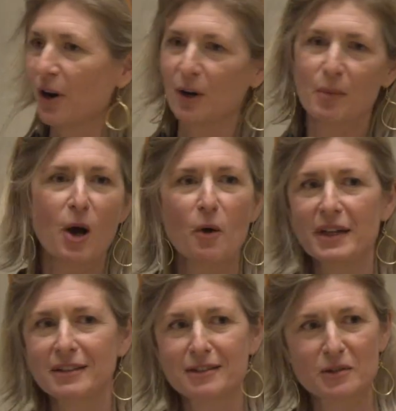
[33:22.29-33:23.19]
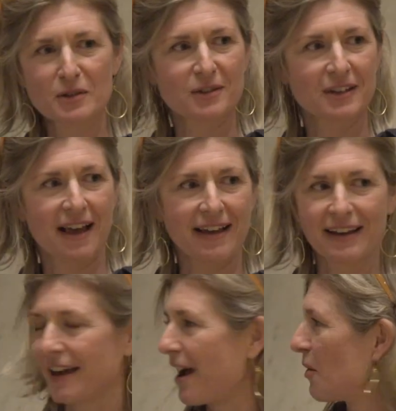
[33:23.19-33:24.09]
Are poets
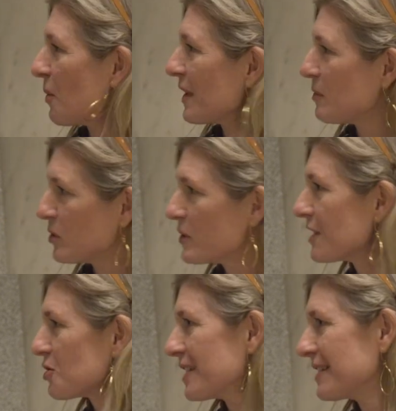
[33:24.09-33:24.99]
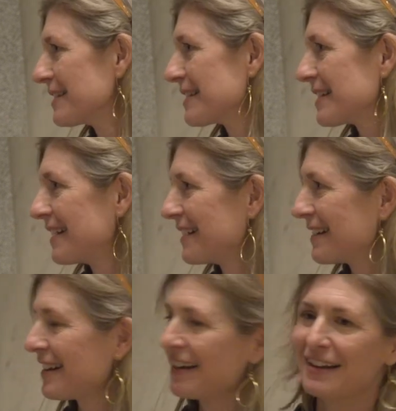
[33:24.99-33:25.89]
hanging out with musicians
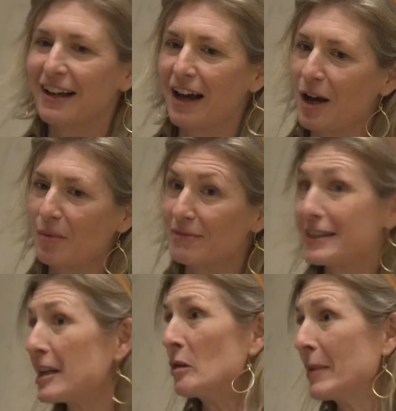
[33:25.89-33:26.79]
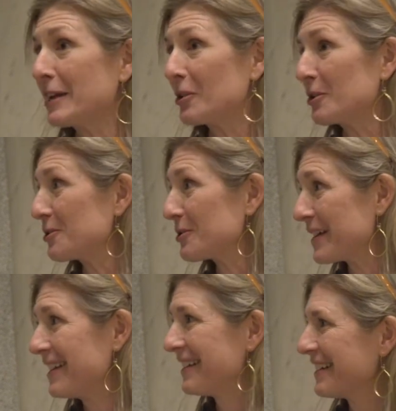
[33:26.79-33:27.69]
and sailmakers,
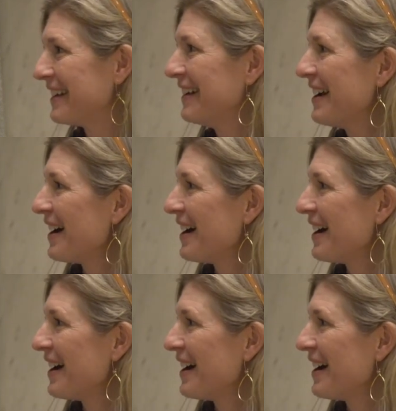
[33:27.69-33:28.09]
and